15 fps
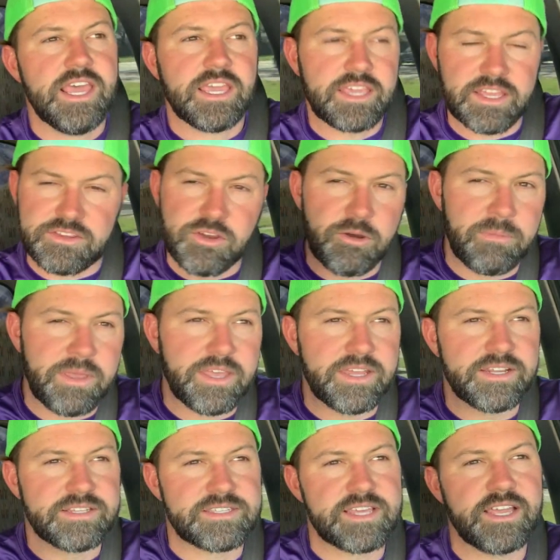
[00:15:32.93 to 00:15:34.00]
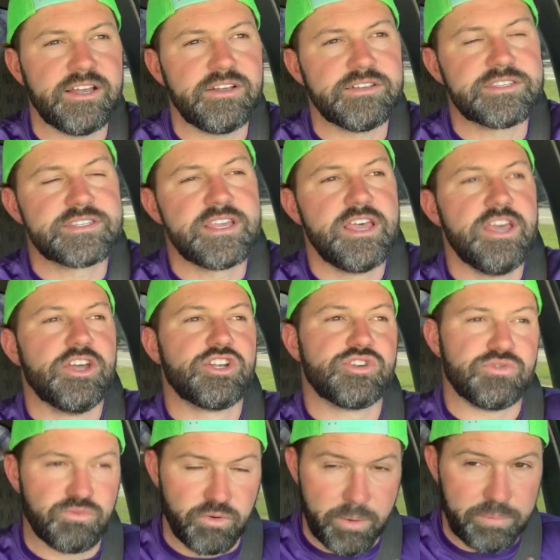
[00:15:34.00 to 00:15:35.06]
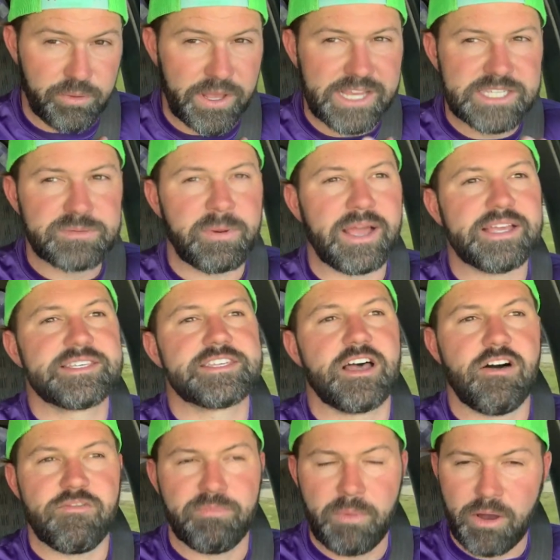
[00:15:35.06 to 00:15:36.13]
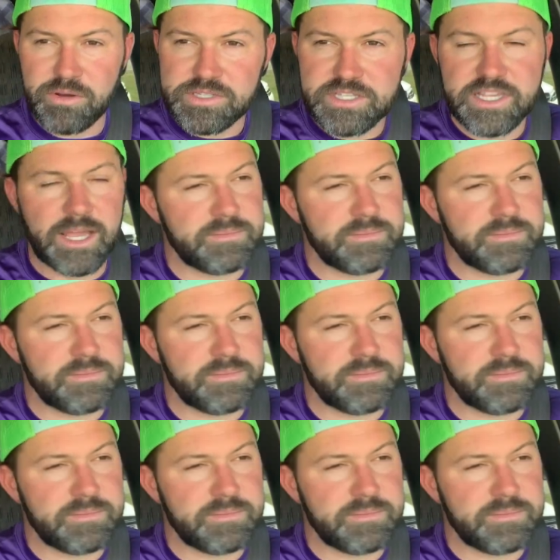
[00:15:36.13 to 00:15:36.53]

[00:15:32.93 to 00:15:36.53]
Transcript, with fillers: get to a million in sales, replace myself mostly.